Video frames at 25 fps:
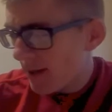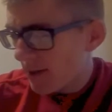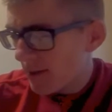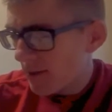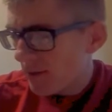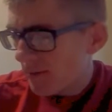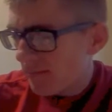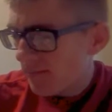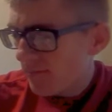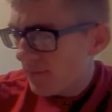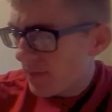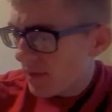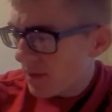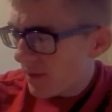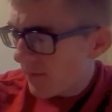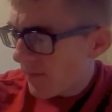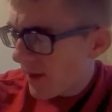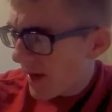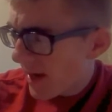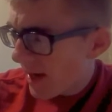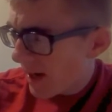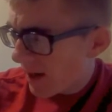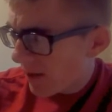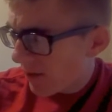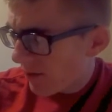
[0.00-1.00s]
some
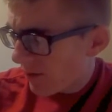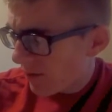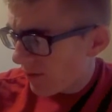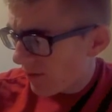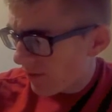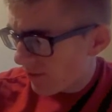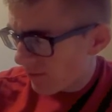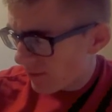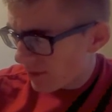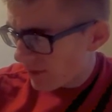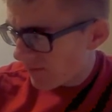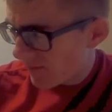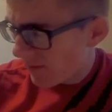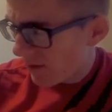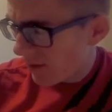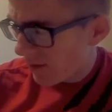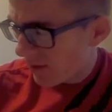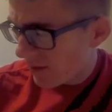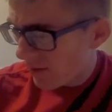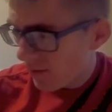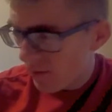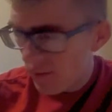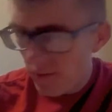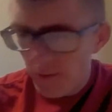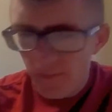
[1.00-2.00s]
tobacco smell
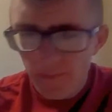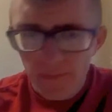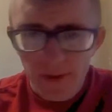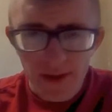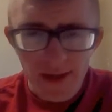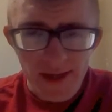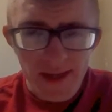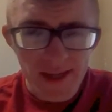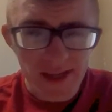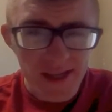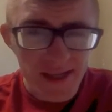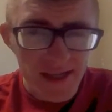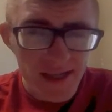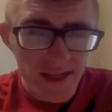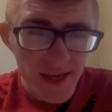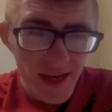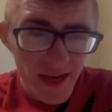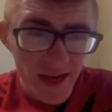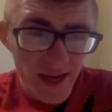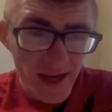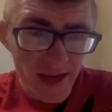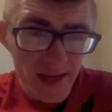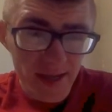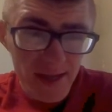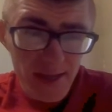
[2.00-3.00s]
to it, but it
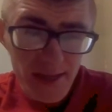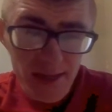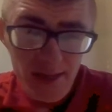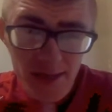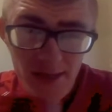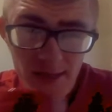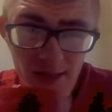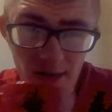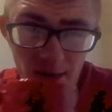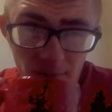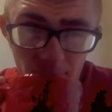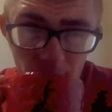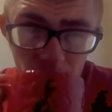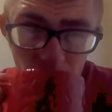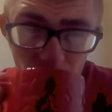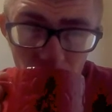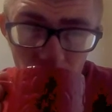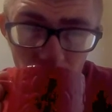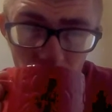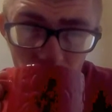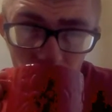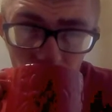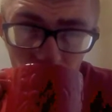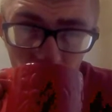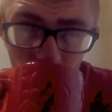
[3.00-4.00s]
stinks at the same
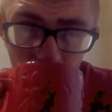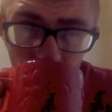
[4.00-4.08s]
time.